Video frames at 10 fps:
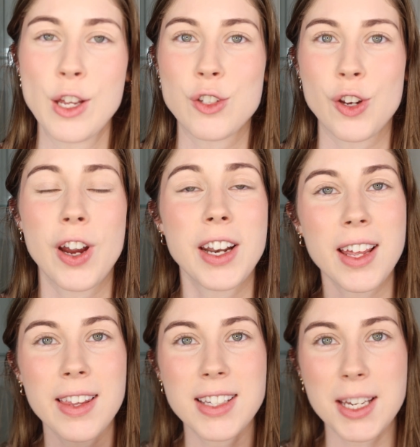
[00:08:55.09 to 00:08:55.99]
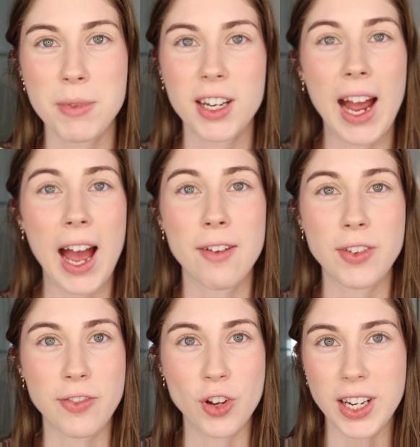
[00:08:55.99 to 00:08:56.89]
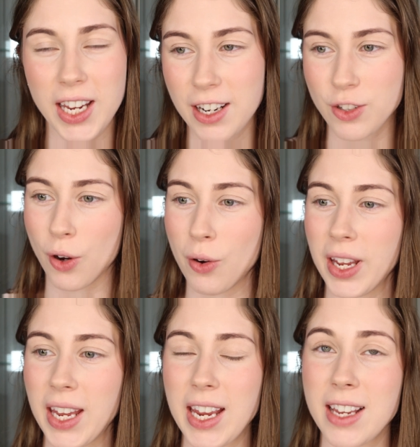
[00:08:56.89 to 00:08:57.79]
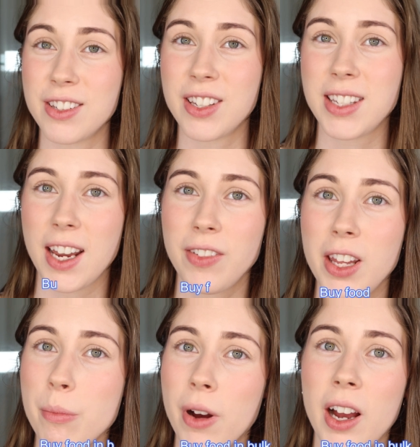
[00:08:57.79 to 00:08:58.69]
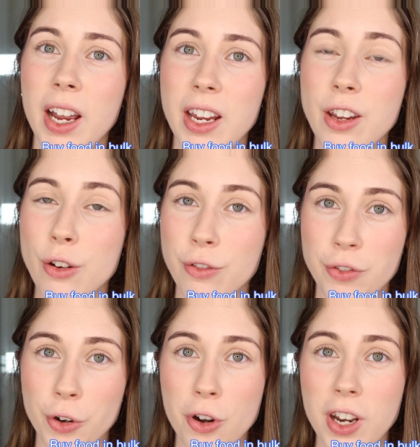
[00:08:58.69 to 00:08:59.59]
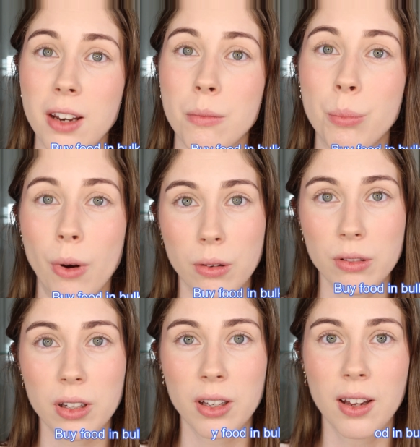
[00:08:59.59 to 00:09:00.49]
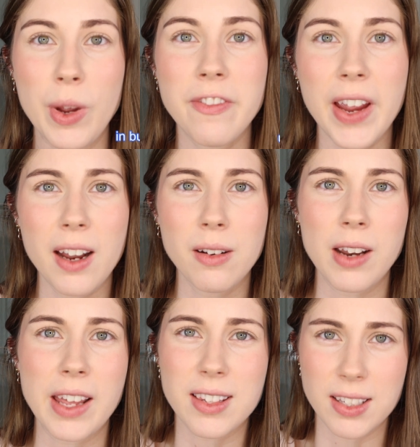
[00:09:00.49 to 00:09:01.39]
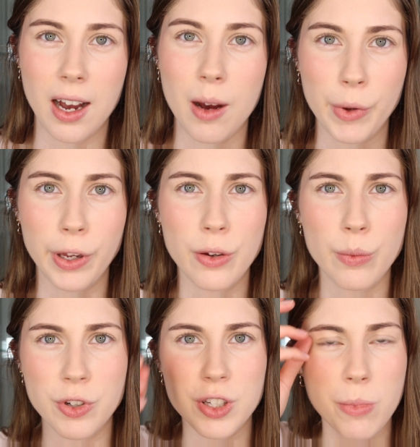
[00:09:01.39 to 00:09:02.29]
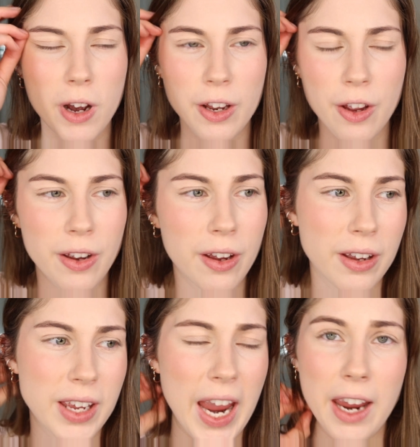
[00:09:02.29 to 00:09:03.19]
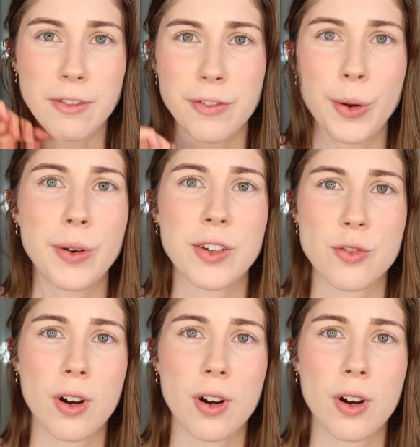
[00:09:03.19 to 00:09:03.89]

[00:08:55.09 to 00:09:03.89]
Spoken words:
So another tip that I have if you're going to get a dog is to definitely buy your food in bulk. We found at the start we were just buying her canned food and